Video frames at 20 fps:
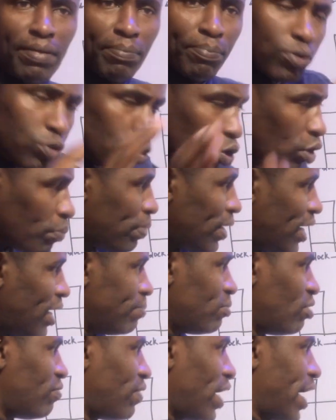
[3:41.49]

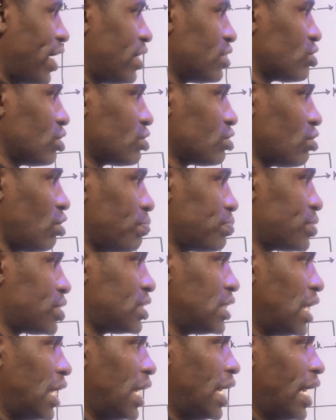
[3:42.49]
problem of
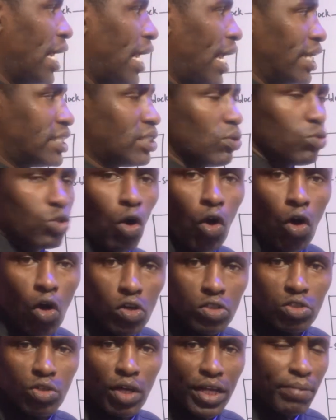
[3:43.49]
isotopes. It would
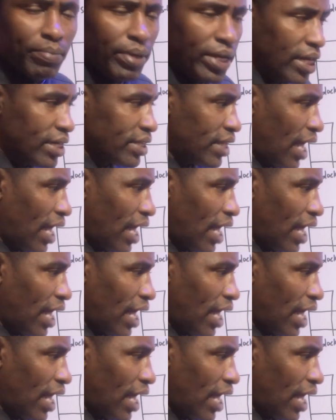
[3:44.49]
also eliminate the